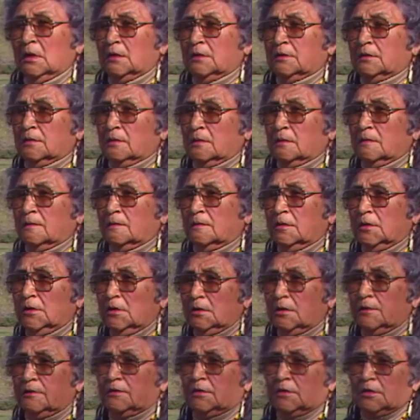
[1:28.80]
so we
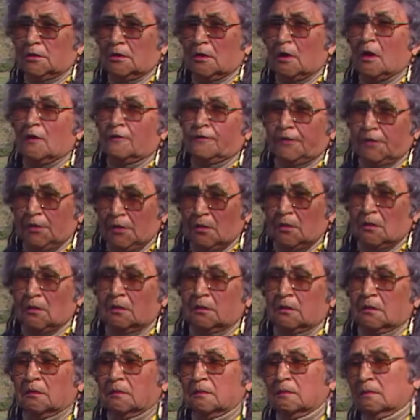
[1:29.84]
lived here off and
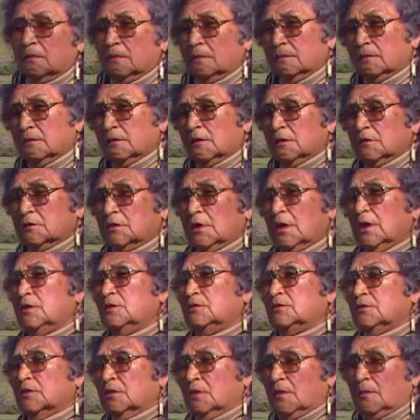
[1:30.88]
on, because I
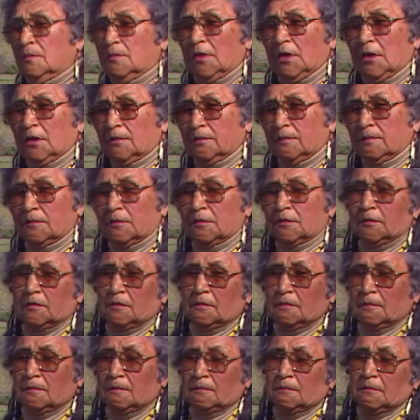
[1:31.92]
used to come back and
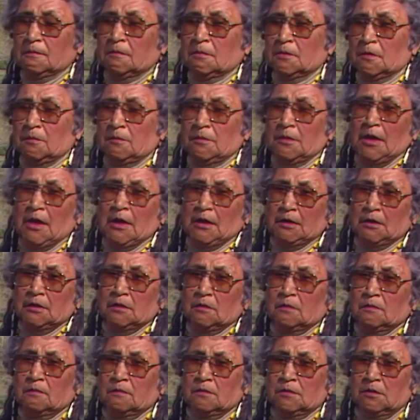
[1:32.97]
come back,
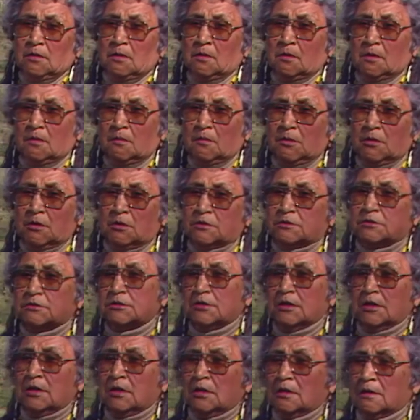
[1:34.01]
and we come in and
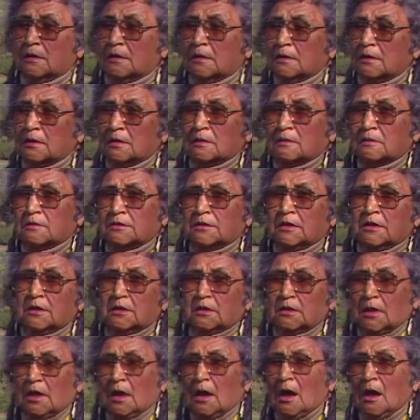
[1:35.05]
stay here and stay
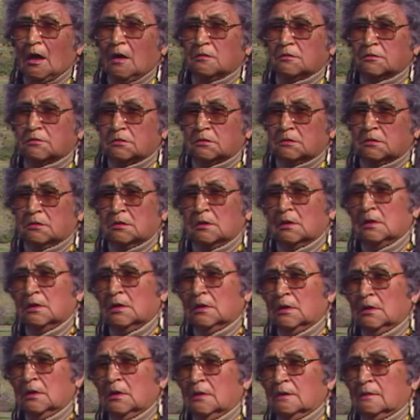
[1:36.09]
at the house and
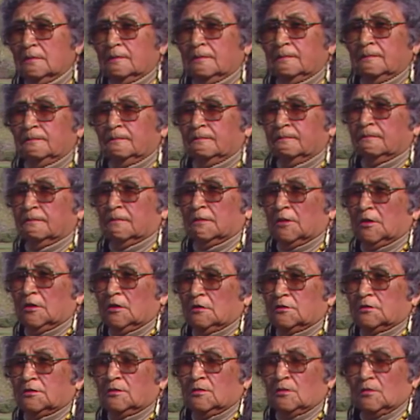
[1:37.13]

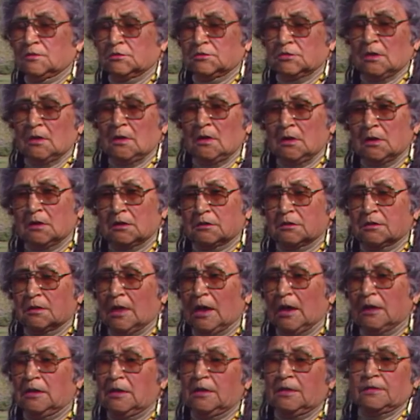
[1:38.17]
because it was ours.
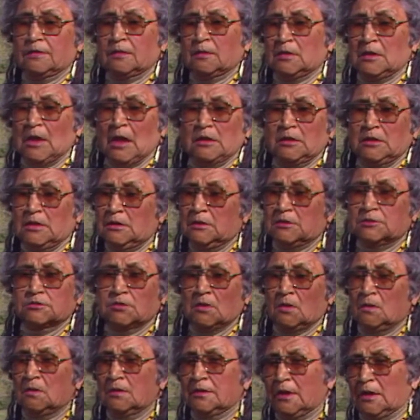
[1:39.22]
I didn't, I didn't
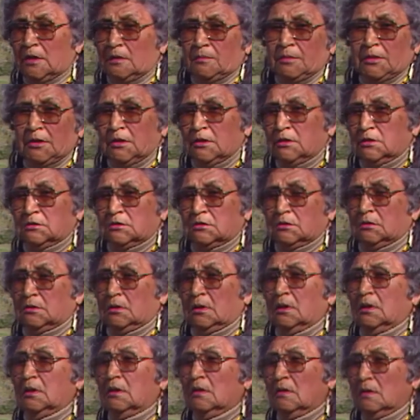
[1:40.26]
sell that place
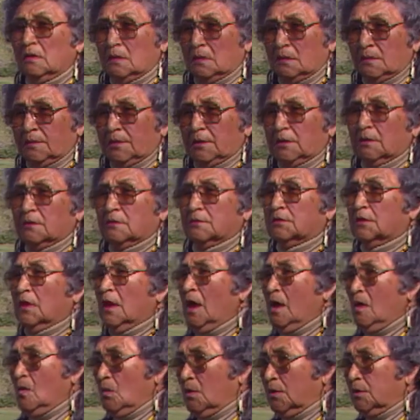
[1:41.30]
at all because
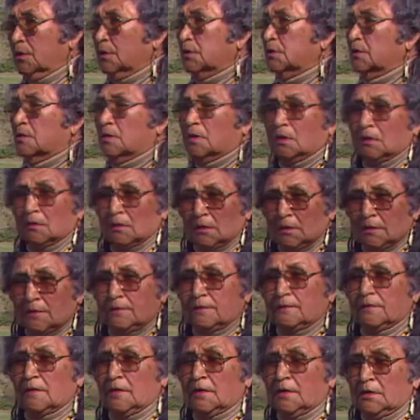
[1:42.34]
I wanted to
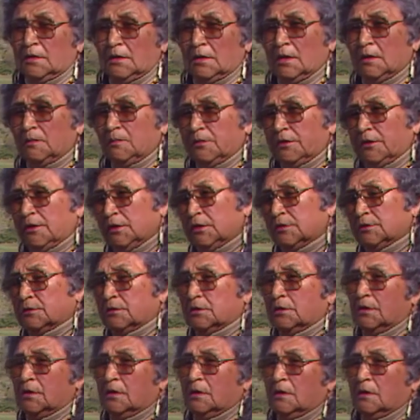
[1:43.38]
live right in that
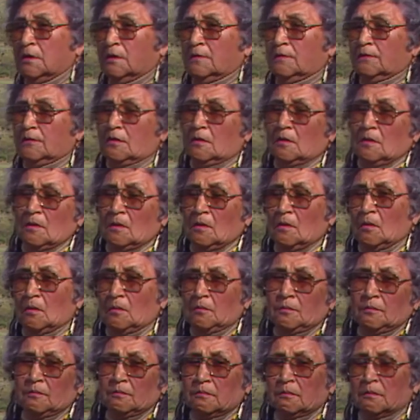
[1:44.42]
place for
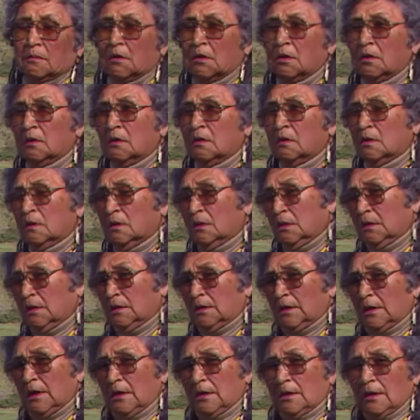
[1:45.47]
home,
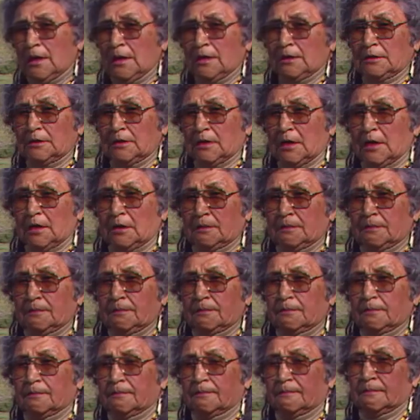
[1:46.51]
and I liked that.
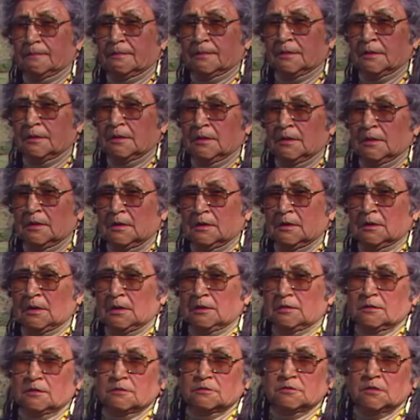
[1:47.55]

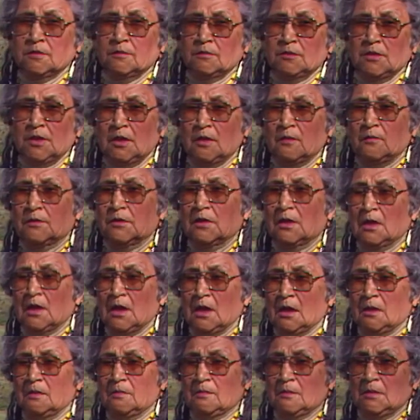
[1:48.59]
If there's someday when I
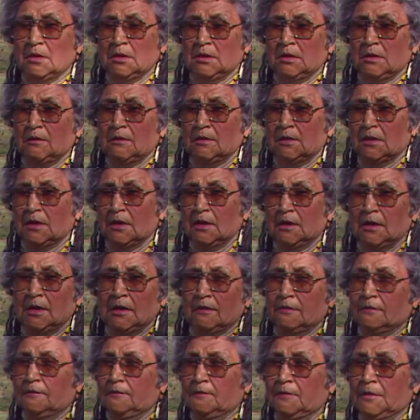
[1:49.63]
had money, well, I'd
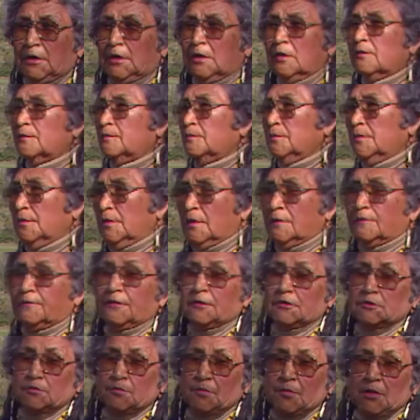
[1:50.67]
have a bigger, a
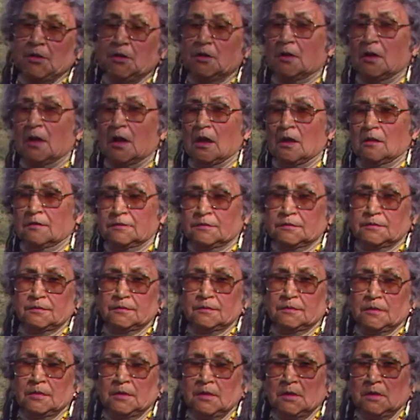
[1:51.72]
fixed bigger house,
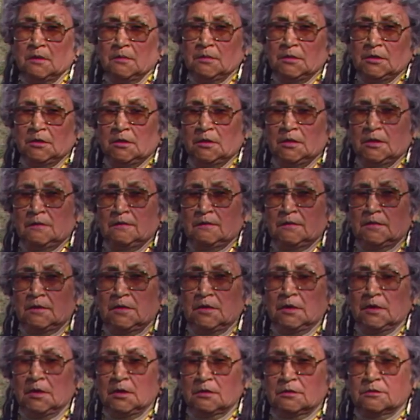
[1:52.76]
but never
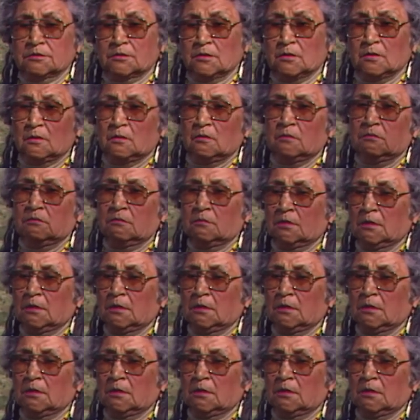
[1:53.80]
did. So,